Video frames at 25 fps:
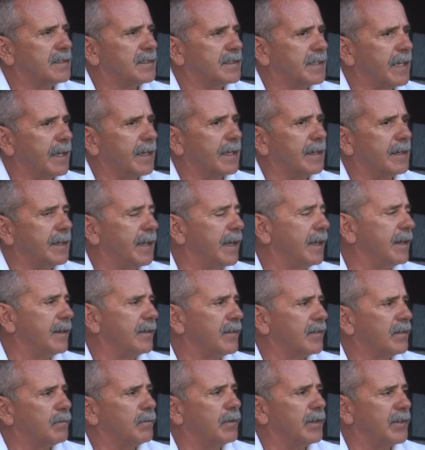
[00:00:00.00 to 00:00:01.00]
the second
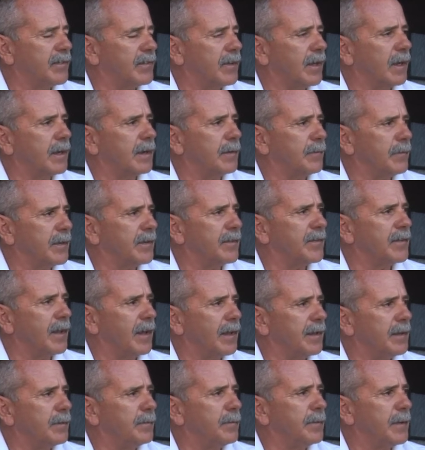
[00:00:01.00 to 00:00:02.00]
day we stuck them
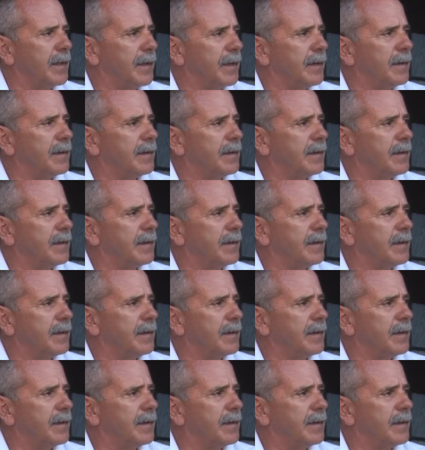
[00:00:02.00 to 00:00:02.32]
inside the pen.